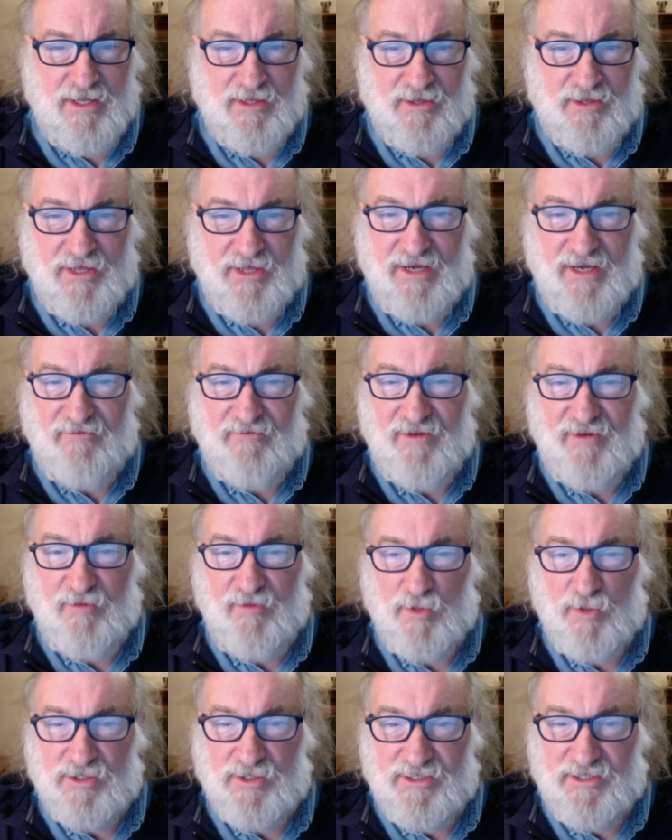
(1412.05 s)
Then if
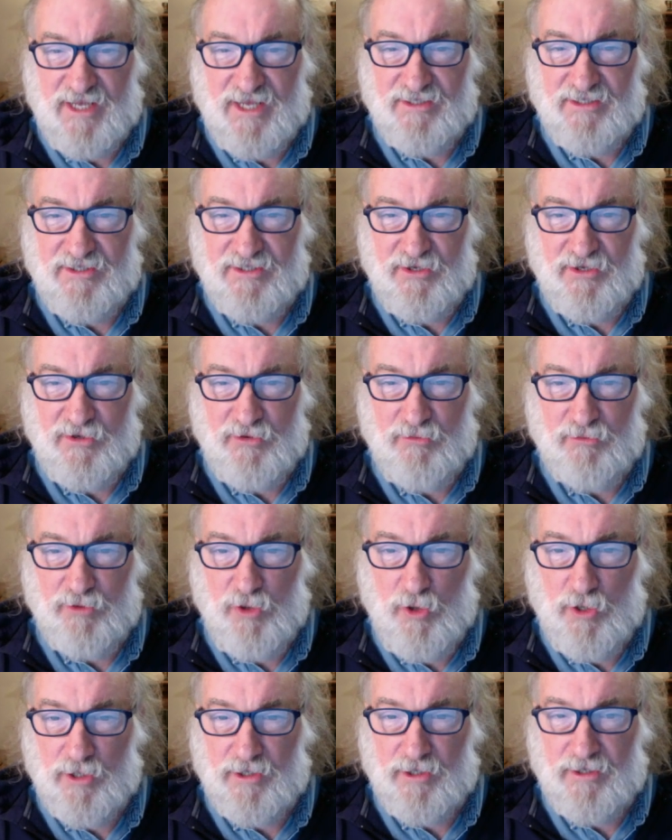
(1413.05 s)
anyone says to you,
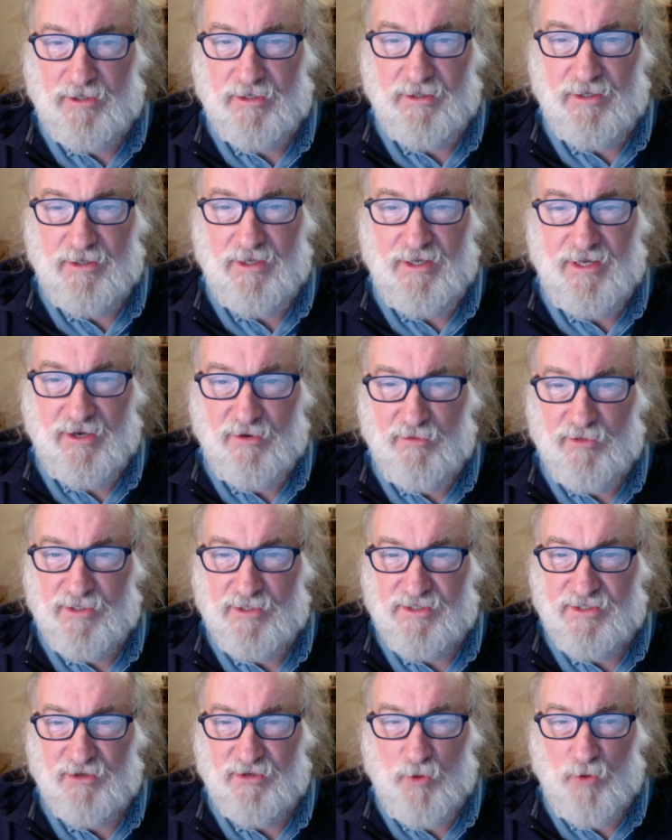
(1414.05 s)
look, here
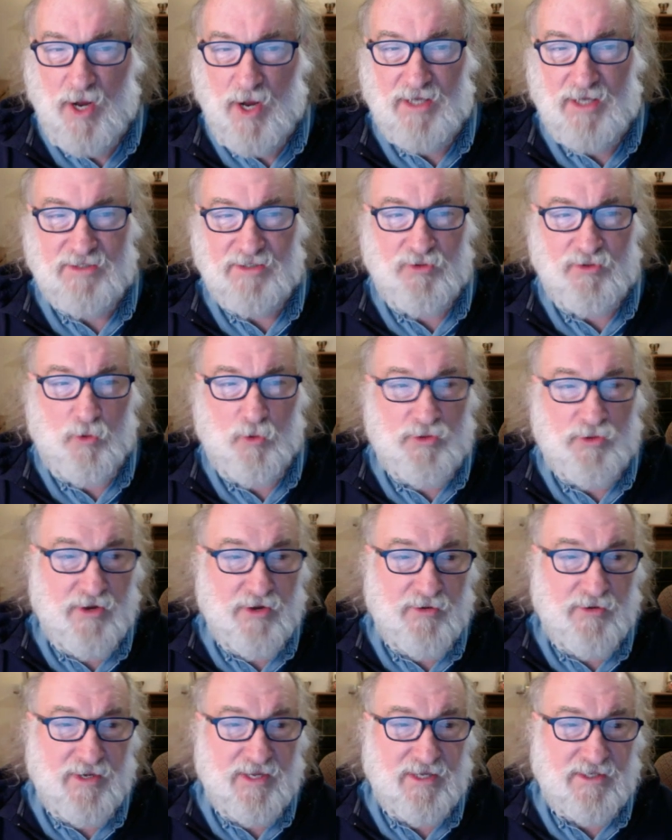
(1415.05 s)
is the Christ, or
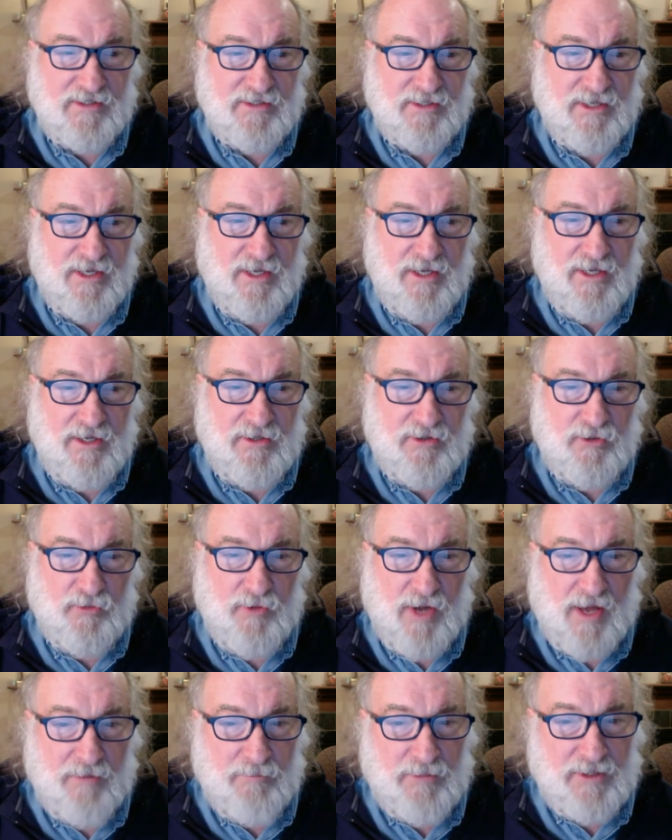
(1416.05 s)
there he is, do
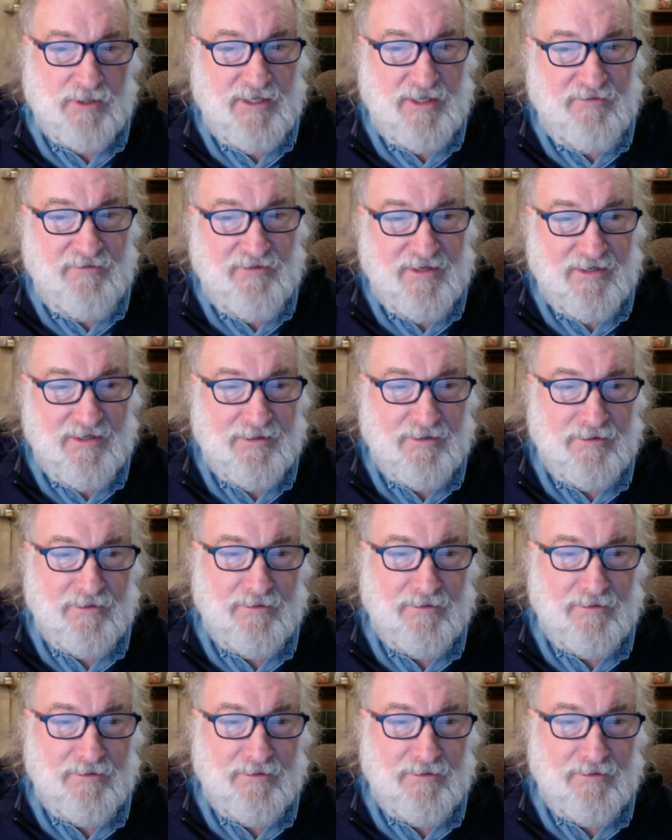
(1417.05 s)
not believe it.